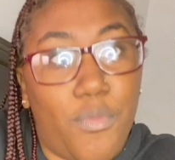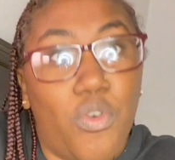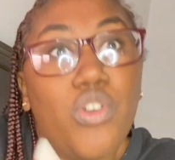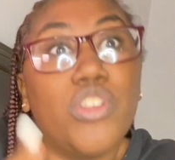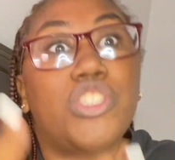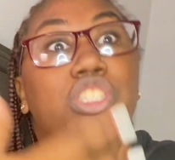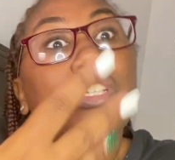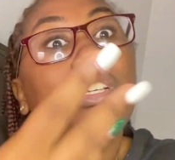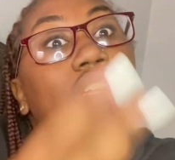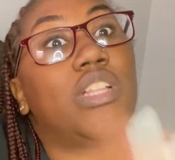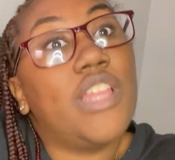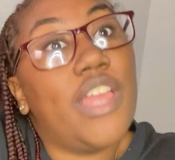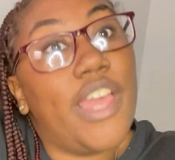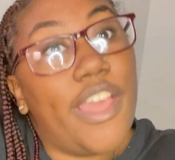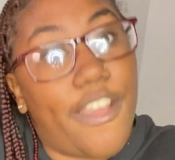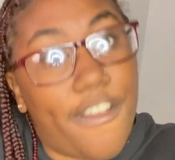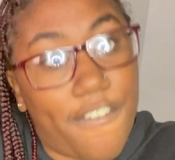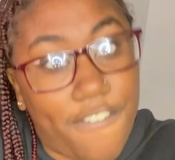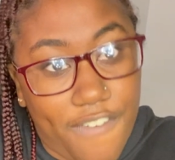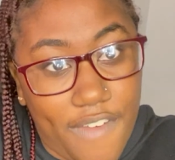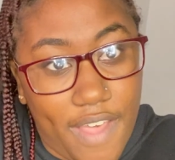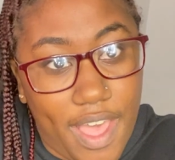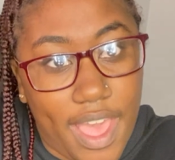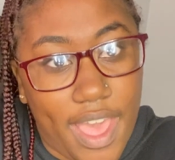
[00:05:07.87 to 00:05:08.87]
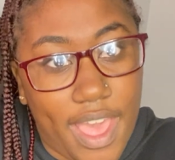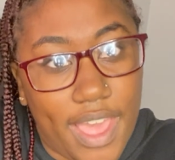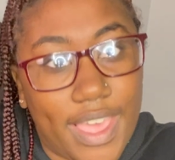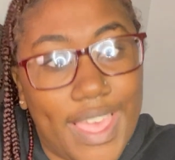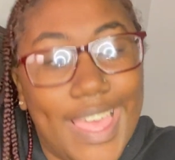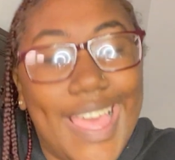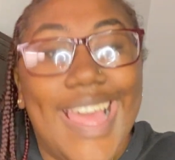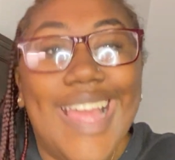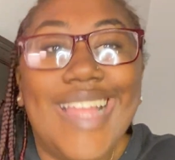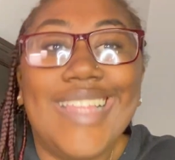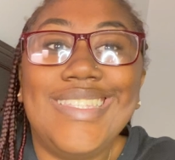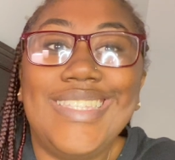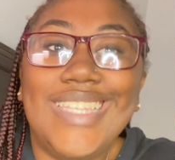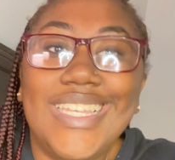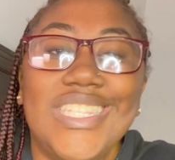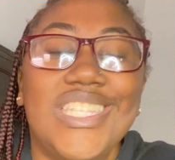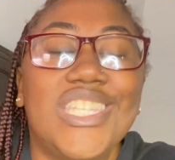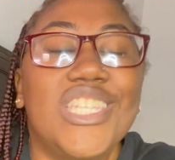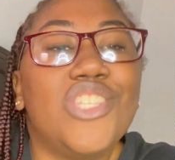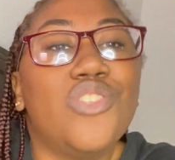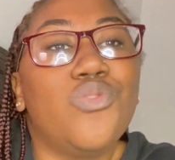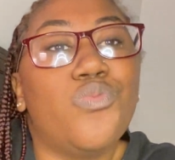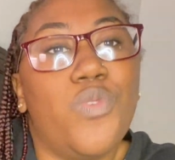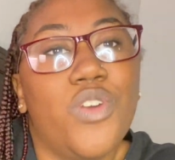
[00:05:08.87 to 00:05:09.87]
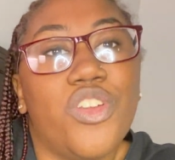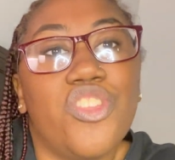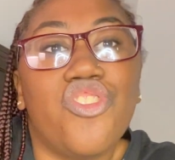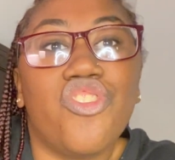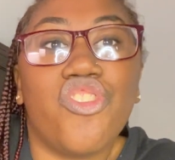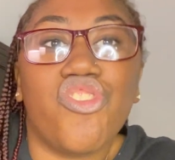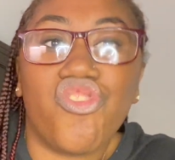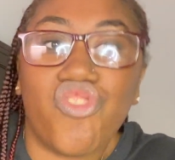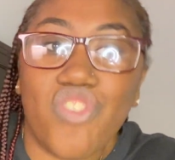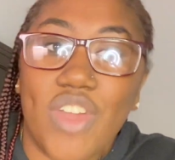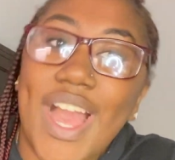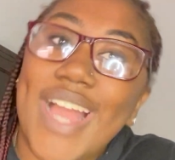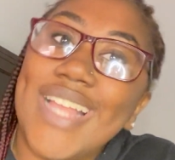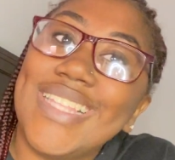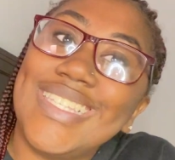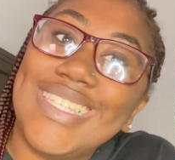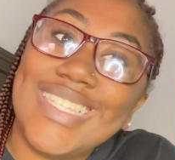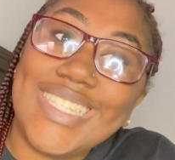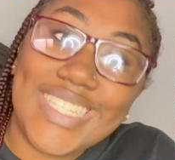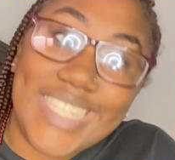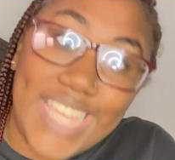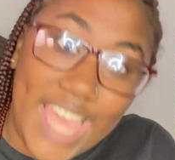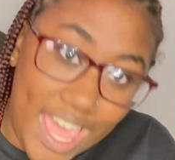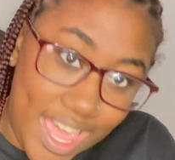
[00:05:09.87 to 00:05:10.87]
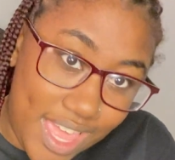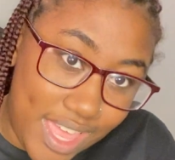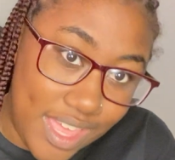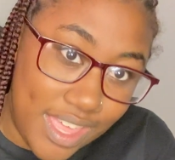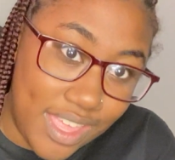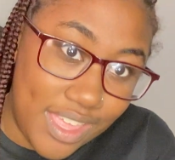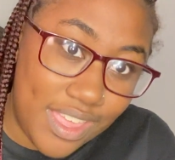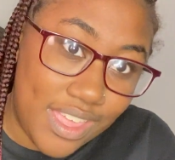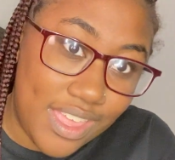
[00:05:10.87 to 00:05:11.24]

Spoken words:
or to clarify, this is what you're trying to say.